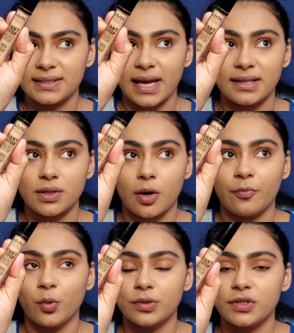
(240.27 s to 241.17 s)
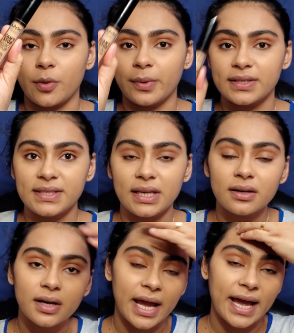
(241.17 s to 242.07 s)
Can't Stop Won't Stop
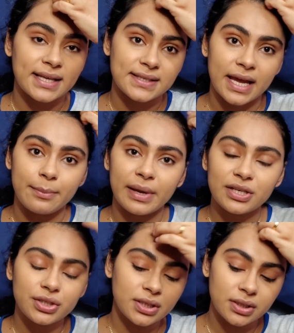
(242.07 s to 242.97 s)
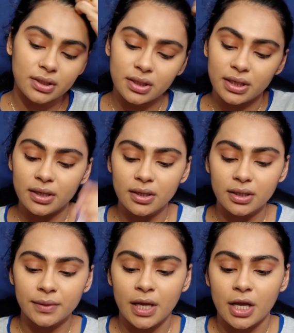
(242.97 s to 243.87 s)
concealer, as I mentioned
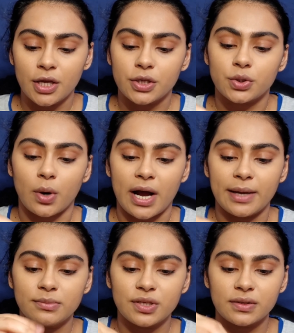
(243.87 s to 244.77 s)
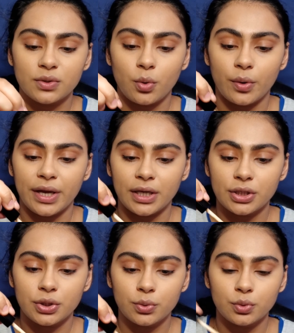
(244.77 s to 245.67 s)
earlier. So I'm just going
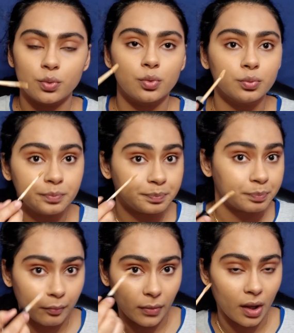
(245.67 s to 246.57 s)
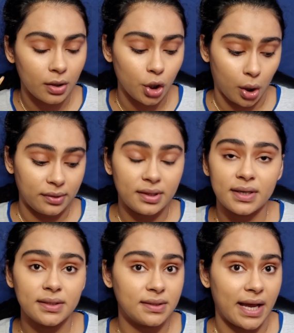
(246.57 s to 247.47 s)
to dot
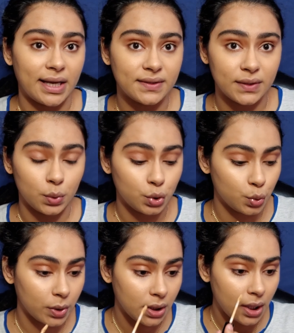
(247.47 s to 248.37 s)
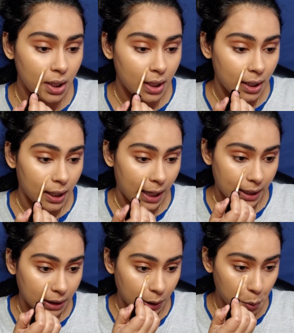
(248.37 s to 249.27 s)
this as usual
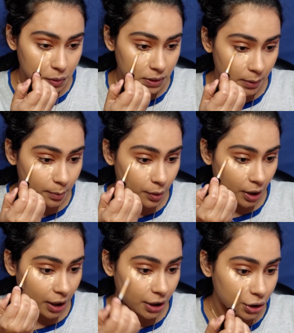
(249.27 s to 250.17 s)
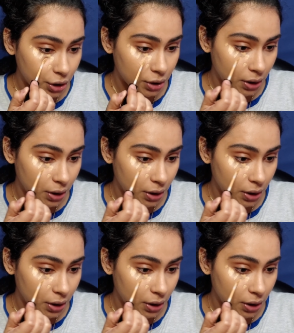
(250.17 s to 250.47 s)
and use the brush.